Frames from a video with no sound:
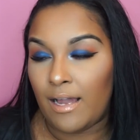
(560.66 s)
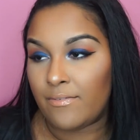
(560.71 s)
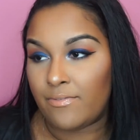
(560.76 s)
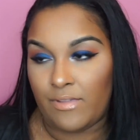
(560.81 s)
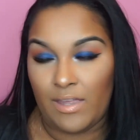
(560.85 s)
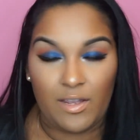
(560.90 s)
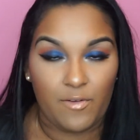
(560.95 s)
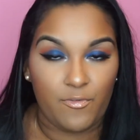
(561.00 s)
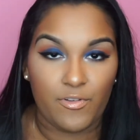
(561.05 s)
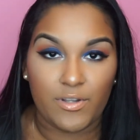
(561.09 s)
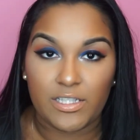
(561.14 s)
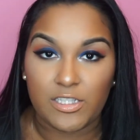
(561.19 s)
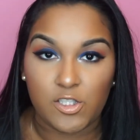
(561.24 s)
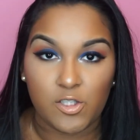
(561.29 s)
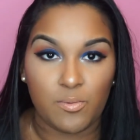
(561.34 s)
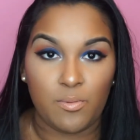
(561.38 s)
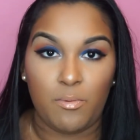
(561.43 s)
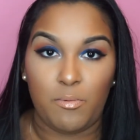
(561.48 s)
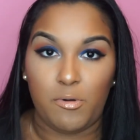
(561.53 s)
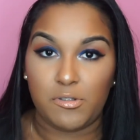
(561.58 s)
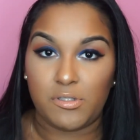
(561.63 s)
thankfully
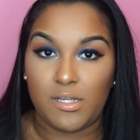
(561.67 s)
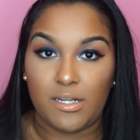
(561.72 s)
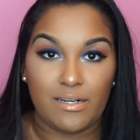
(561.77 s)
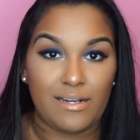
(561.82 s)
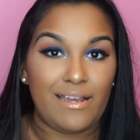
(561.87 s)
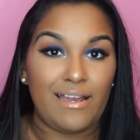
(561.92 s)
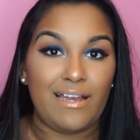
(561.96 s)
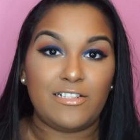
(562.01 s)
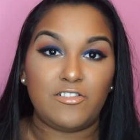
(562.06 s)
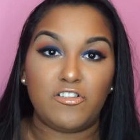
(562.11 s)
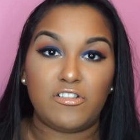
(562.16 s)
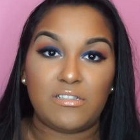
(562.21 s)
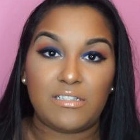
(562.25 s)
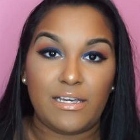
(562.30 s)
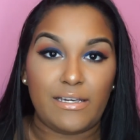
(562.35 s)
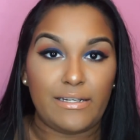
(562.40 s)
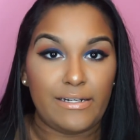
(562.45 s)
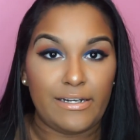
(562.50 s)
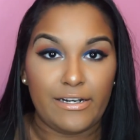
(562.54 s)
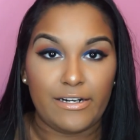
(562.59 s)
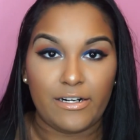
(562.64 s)
Super Bowl Sunday I just
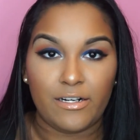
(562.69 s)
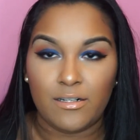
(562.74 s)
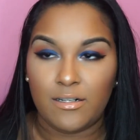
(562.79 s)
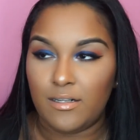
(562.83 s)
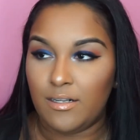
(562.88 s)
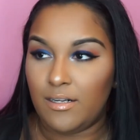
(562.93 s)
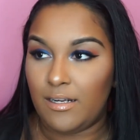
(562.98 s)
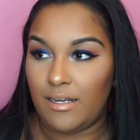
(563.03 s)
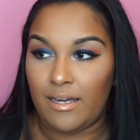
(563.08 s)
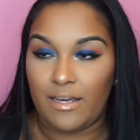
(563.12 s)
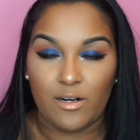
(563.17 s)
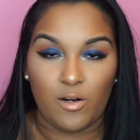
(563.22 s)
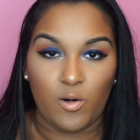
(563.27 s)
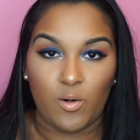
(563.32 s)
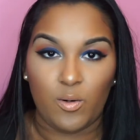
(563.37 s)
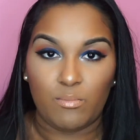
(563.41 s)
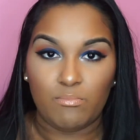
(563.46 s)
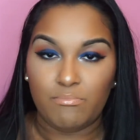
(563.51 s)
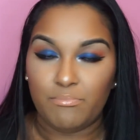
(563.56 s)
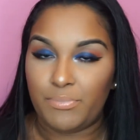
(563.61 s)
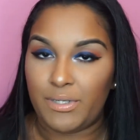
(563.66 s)
stayed here at
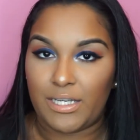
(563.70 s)
home,